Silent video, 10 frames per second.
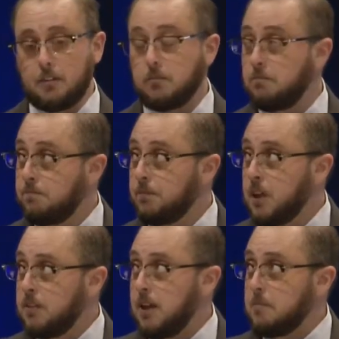And
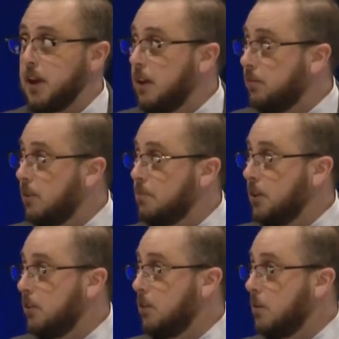that might have
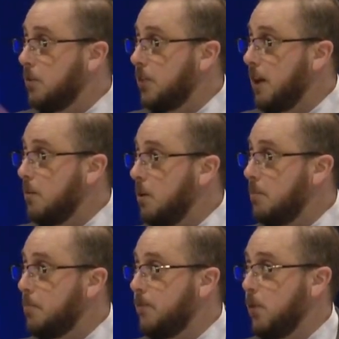something to do with that
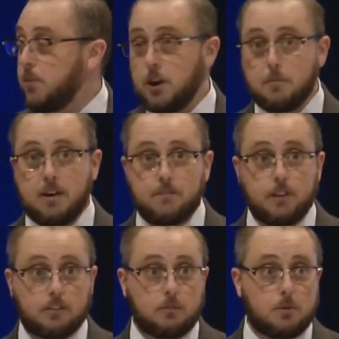one before there about
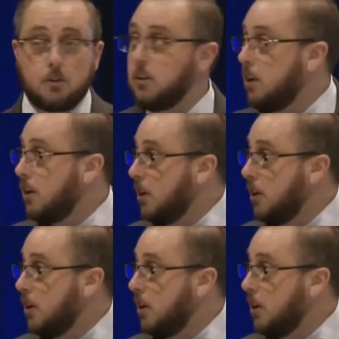flexible